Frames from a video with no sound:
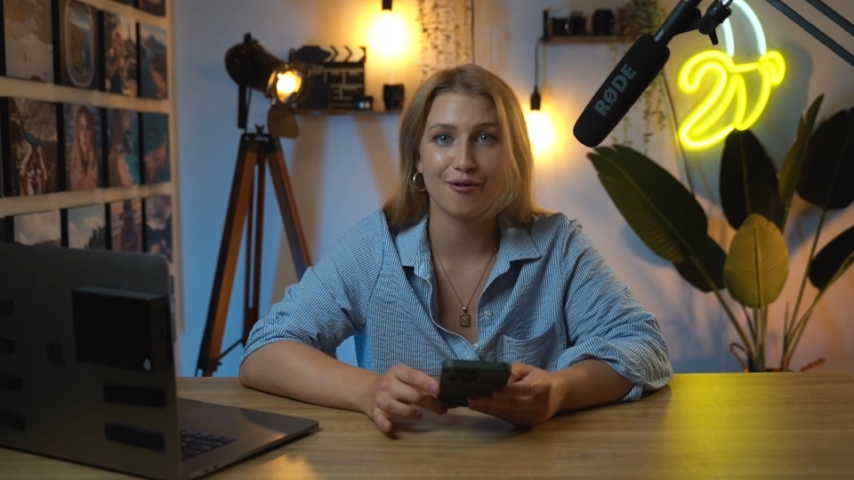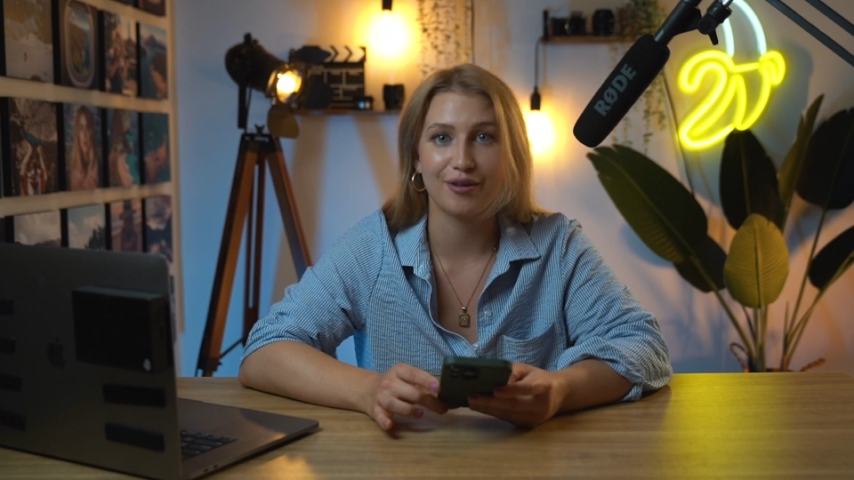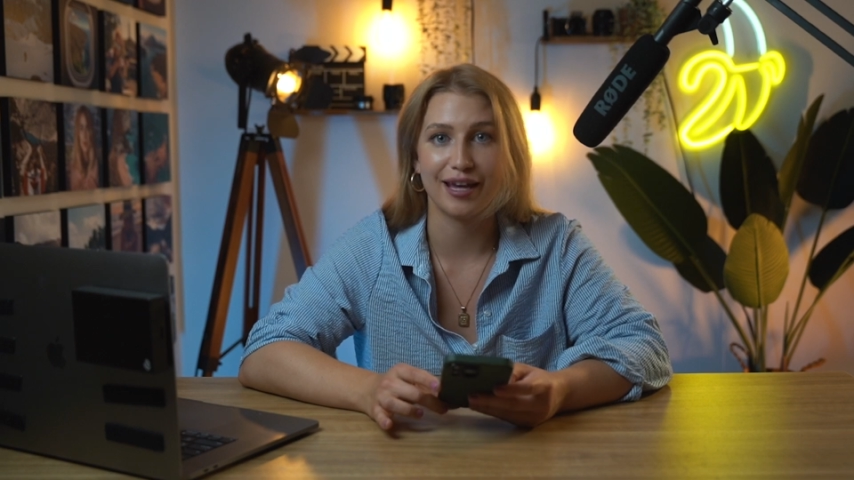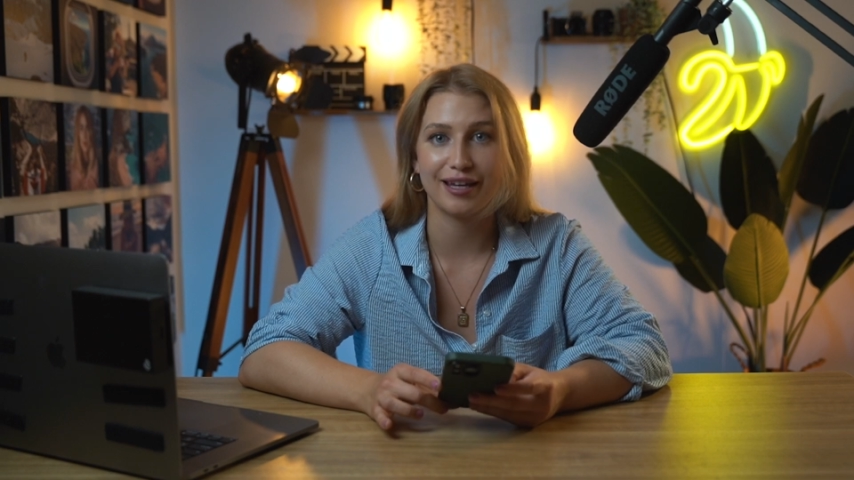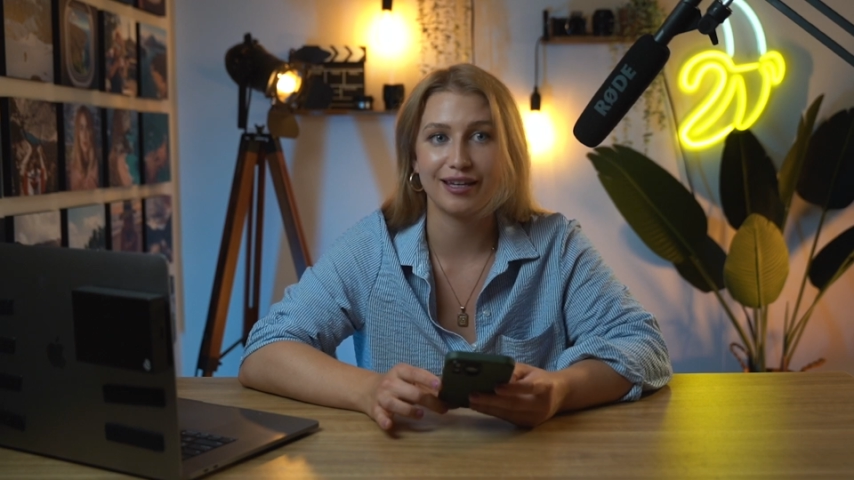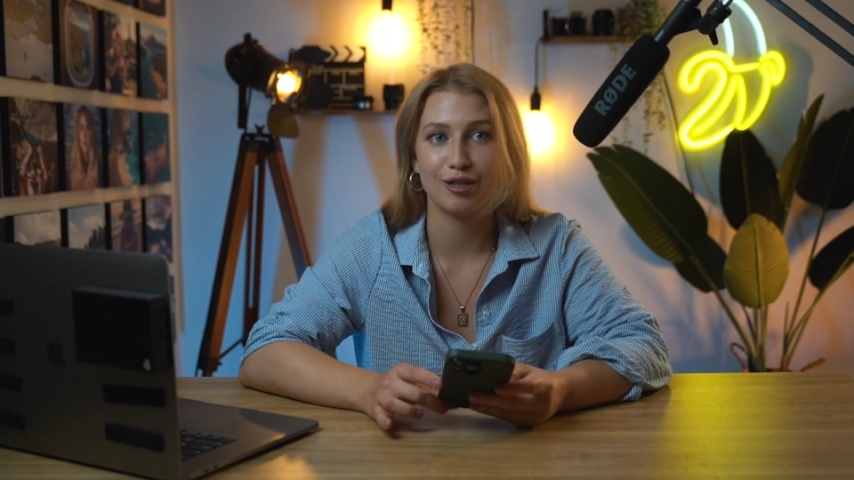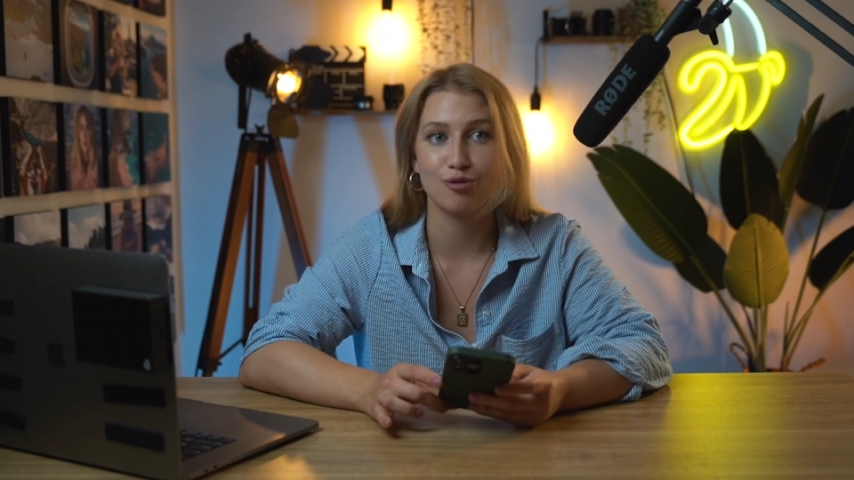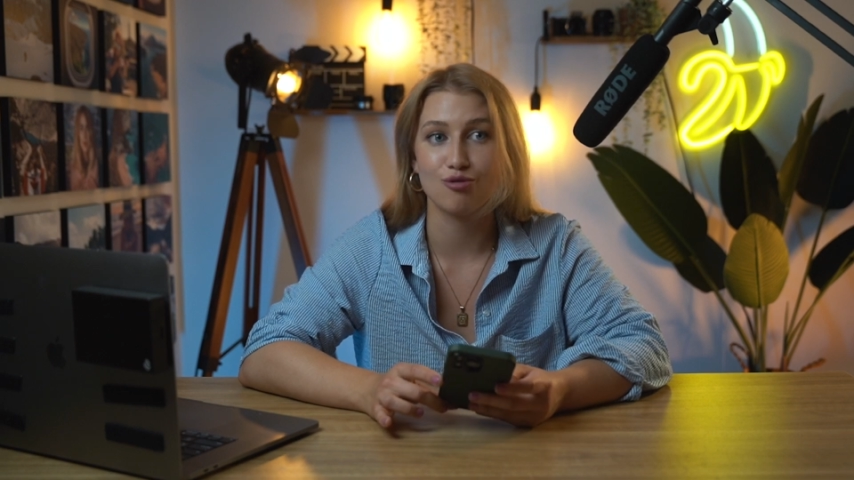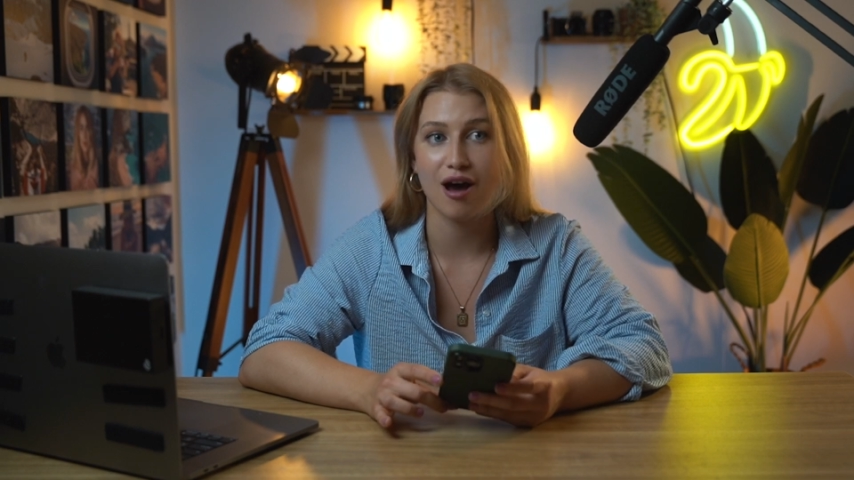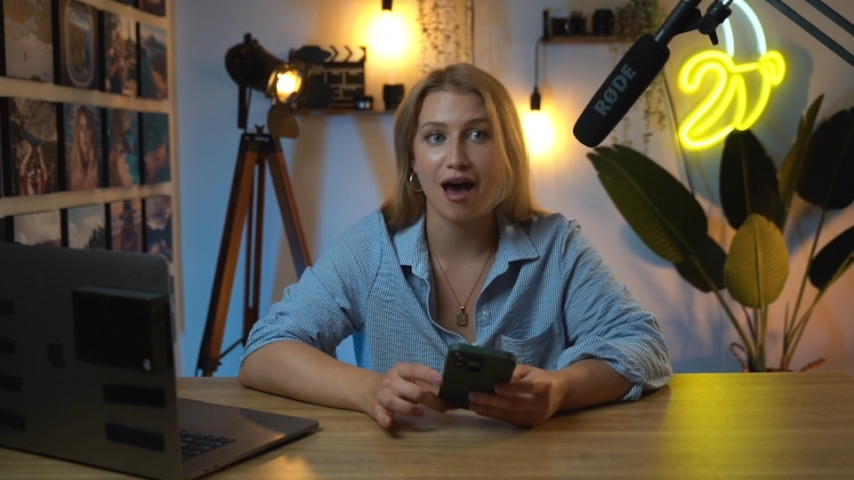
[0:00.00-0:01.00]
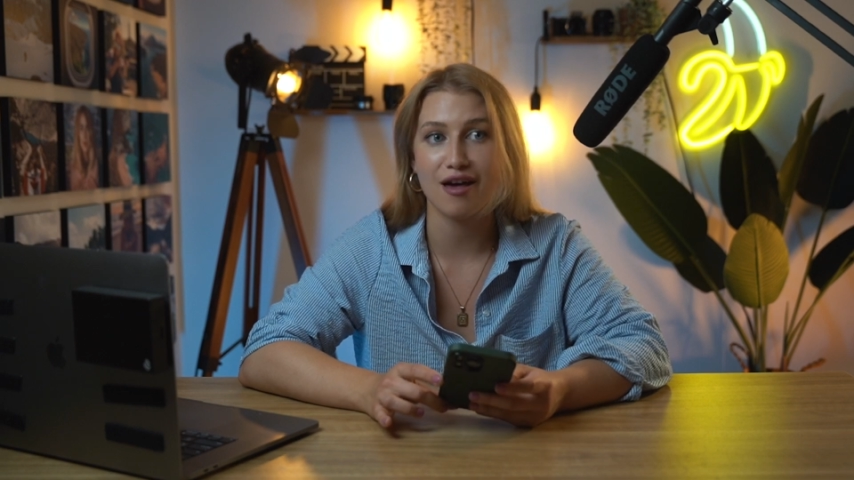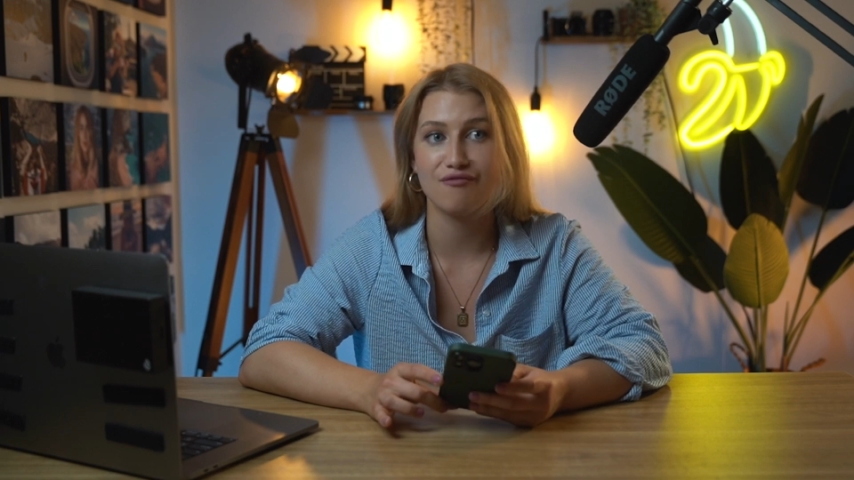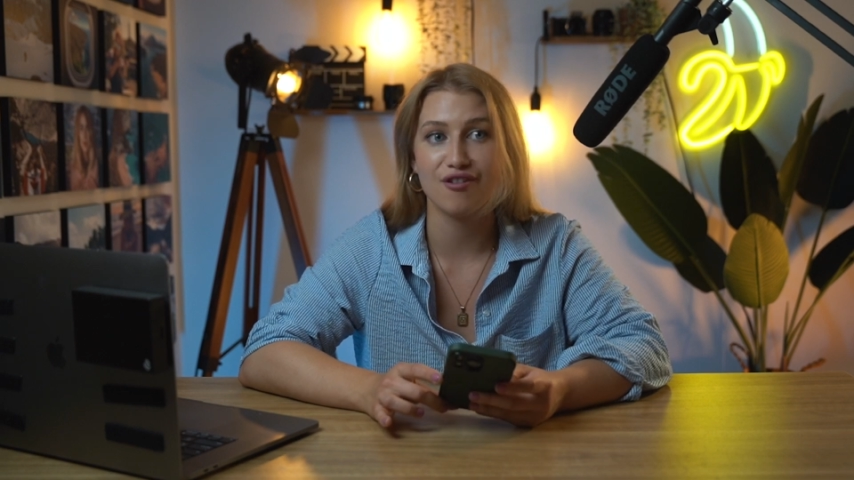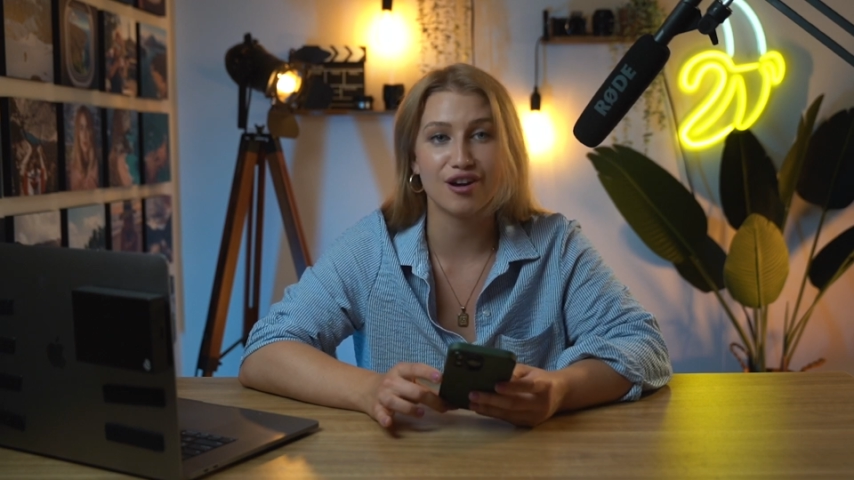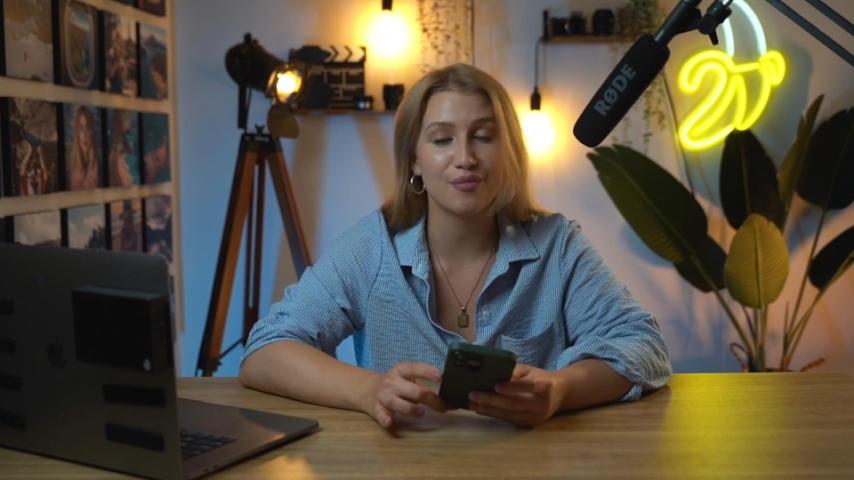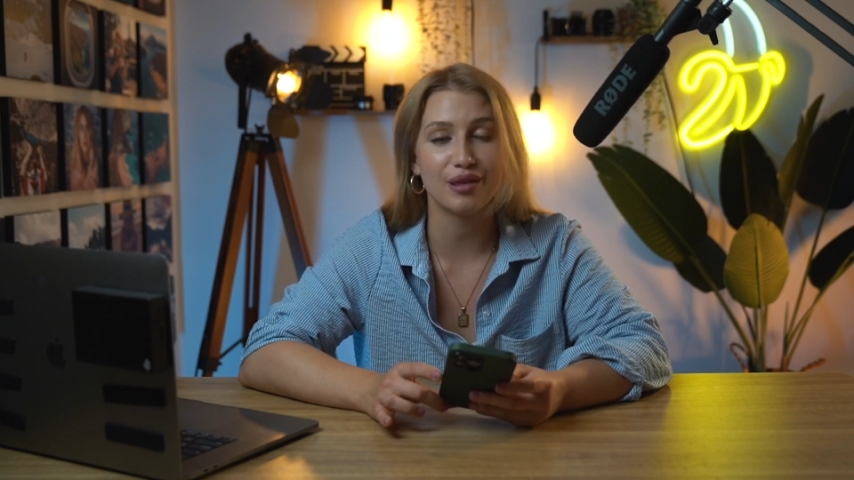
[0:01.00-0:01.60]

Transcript: like you had very